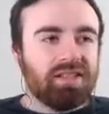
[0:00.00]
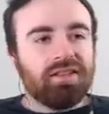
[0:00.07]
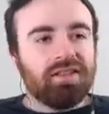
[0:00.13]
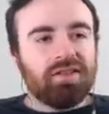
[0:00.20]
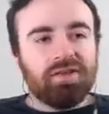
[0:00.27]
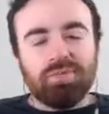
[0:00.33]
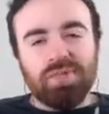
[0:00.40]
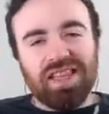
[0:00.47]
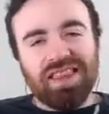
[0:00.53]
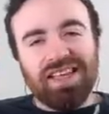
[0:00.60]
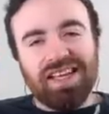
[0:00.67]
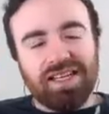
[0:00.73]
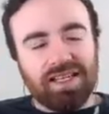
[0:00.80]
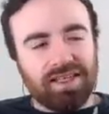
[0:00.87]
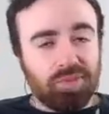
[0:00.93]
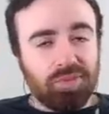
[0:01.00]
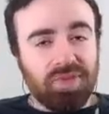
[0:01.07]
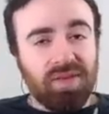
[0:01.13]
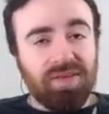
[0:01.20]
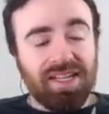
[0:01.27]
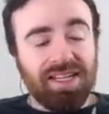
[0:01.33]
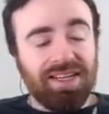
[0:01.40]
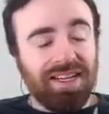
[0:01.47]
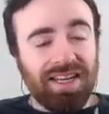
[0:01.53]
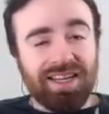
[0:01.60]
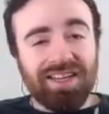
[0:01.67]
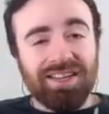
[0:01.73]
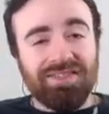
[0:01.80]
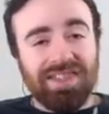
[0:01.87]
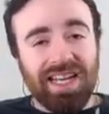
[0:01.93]
Dude, pathetic. Bibi,
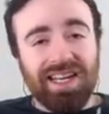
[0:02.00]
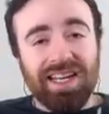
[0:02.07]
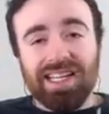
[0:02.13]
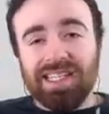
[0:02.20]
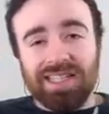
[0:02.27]
negative 10 out of